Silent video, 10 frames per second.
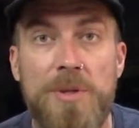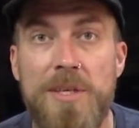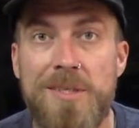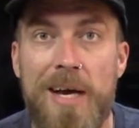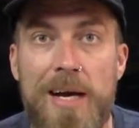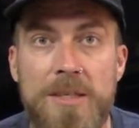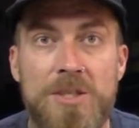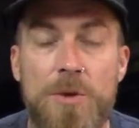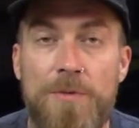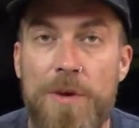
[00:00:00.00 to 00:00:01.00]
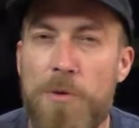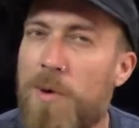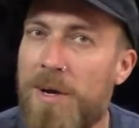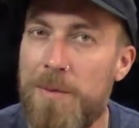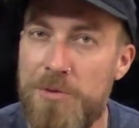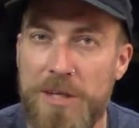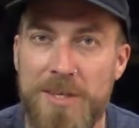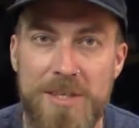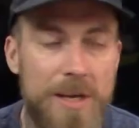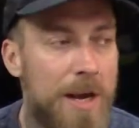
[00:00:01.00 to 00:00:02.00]
with these guys, so if you ever want to come check
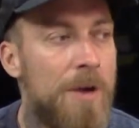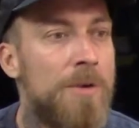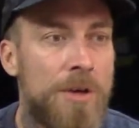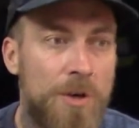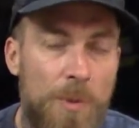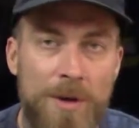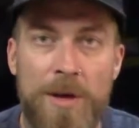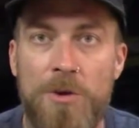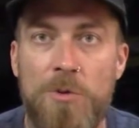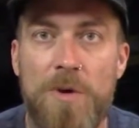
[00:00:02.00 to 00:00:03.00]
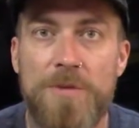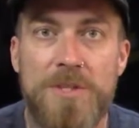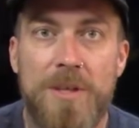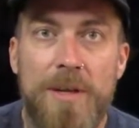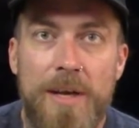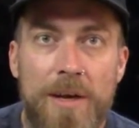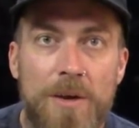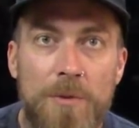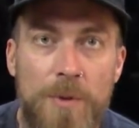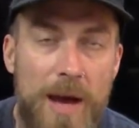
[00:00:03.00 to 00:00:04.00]
this thing out, you can come on down to our facility
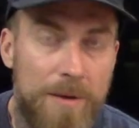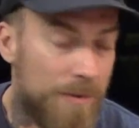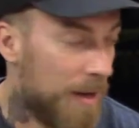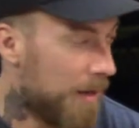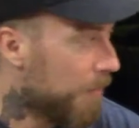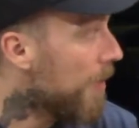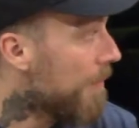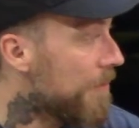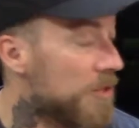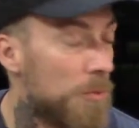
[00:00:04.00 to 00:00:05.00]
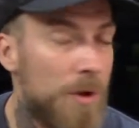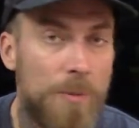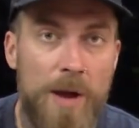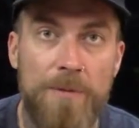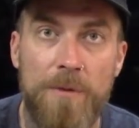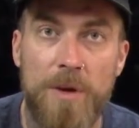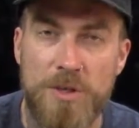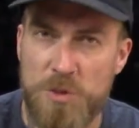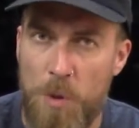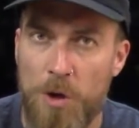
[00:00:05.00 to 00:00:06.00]
here. We have uh, we have this one, and we have a
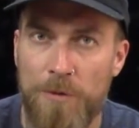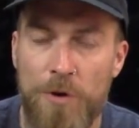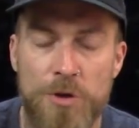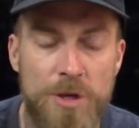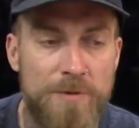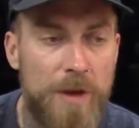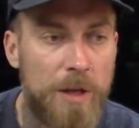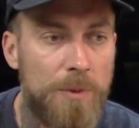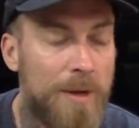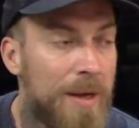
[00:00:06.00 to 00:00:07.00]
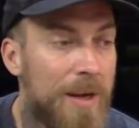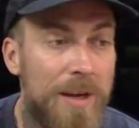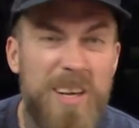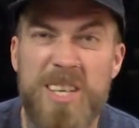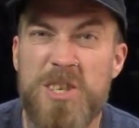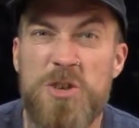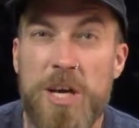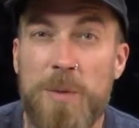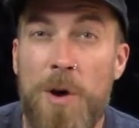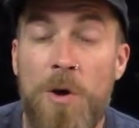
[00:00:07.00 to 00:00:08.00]
smaller version available. You guys can
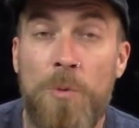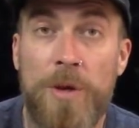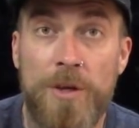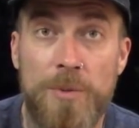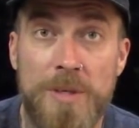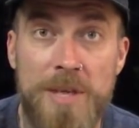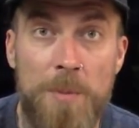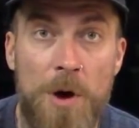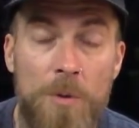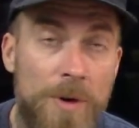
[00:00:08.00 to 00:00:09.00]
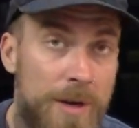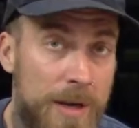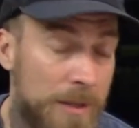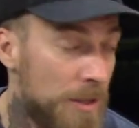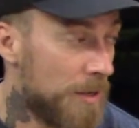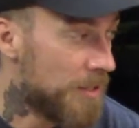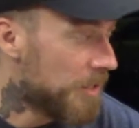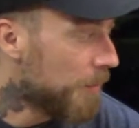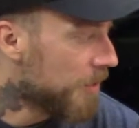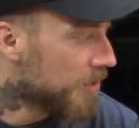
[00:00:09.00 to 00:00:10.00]
check them out. We can do a demo, and uh, you can
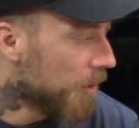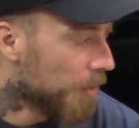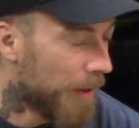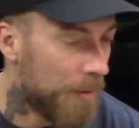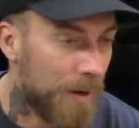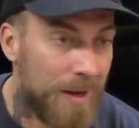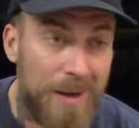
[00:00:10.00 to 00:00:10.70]
see what it's all about.